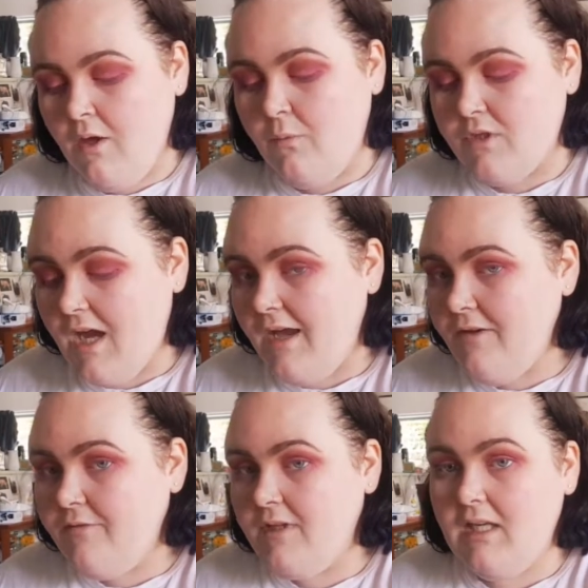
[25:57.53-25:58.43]
which I
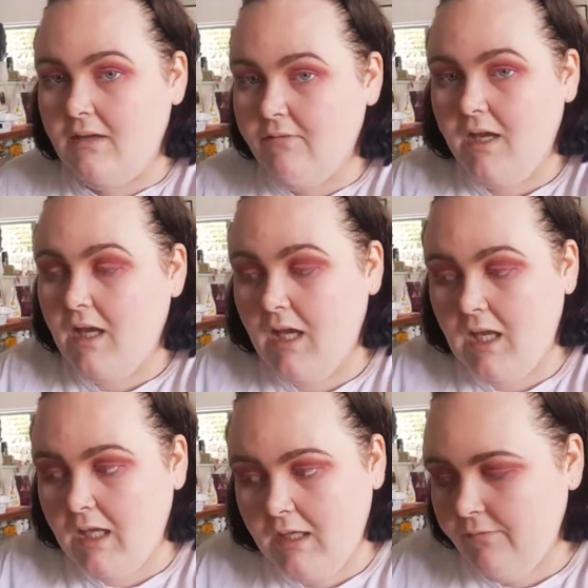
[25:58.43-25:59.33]
have never
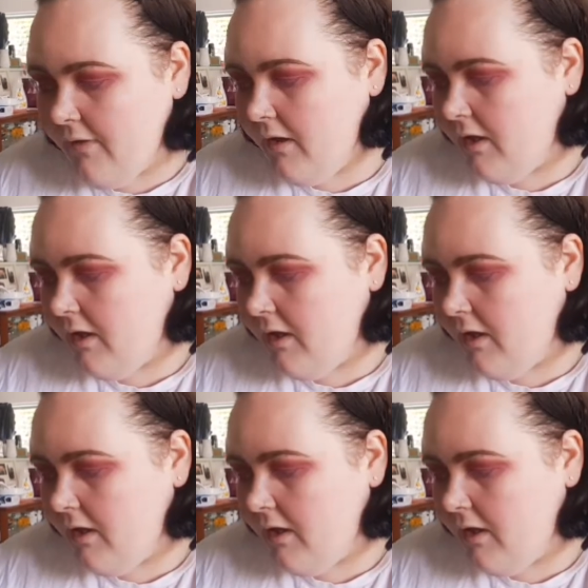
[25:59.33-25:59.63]
ever